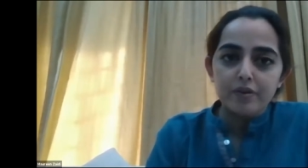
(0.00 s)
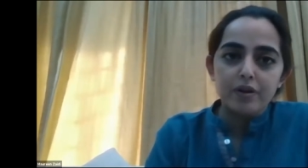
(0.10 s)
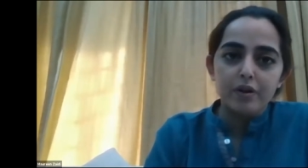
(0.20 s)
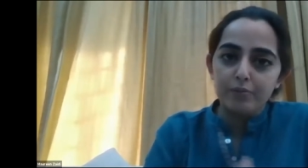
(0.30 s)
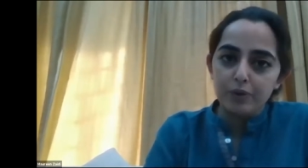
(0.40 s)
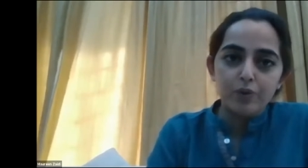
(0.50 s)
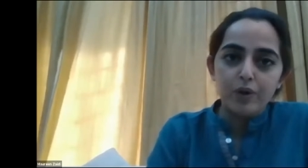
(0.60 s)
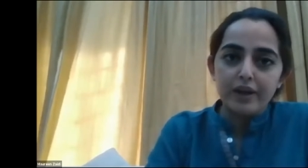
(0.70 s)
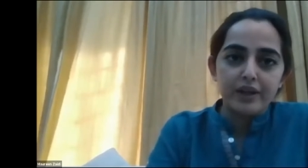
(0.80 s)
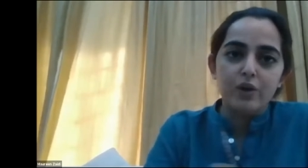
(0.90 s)
um, you know
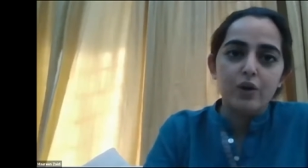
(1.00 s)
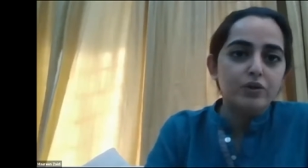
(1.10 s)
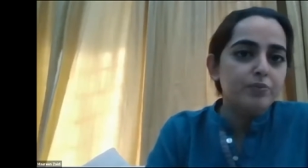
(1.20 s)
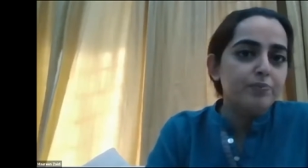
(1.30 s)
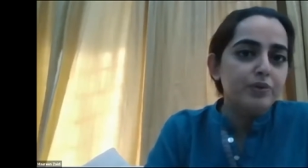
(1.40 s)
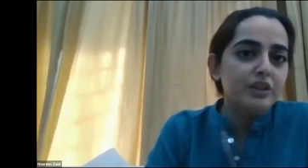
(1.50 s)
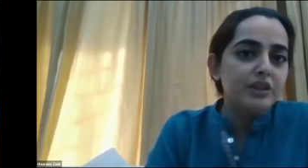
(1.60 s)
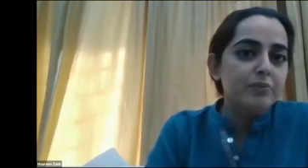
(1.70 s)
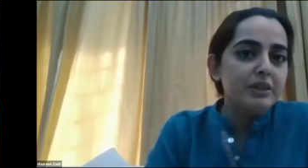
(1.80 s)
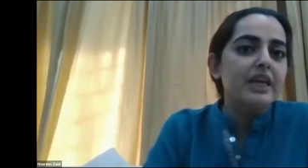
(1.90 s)
i cannot
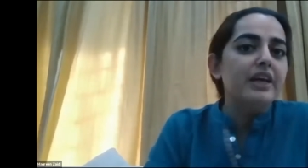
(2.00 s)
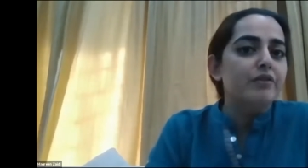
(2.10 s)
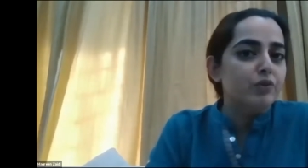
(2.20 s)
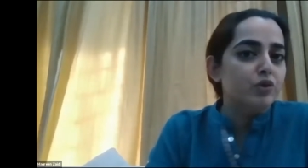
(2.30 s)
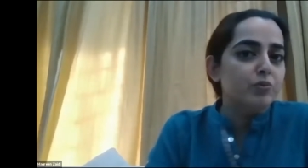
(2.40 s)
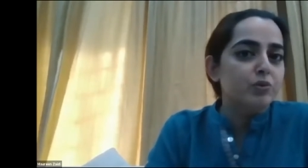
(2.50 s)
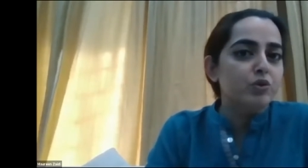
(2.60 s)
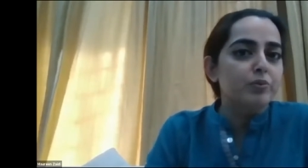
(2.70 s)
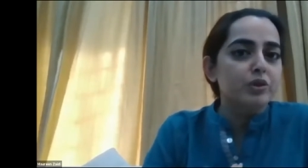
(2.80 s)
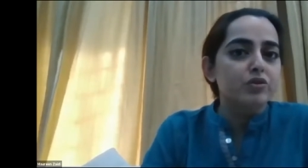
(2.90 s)
reasonably cite force
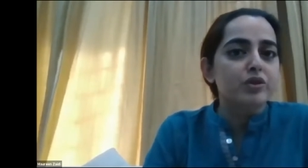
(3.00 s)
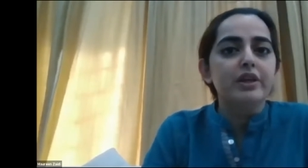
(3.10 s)
majeure because